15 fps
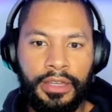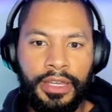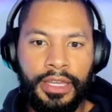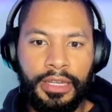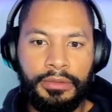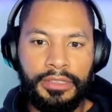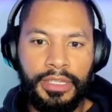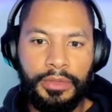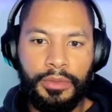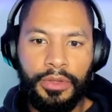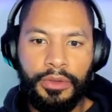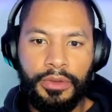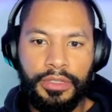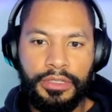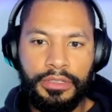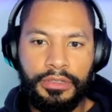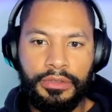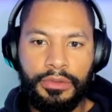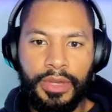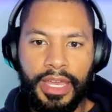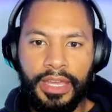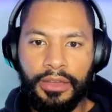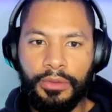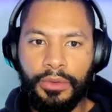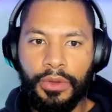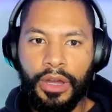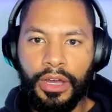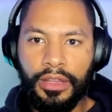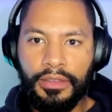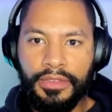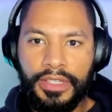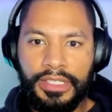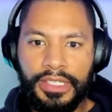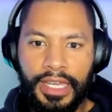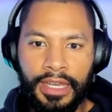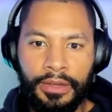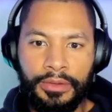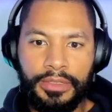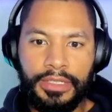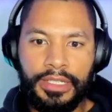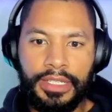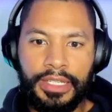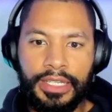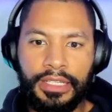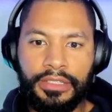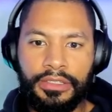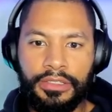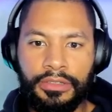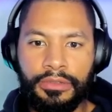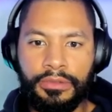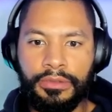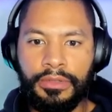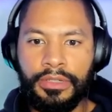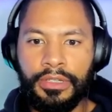And I'll say we're going to echo all of this out into,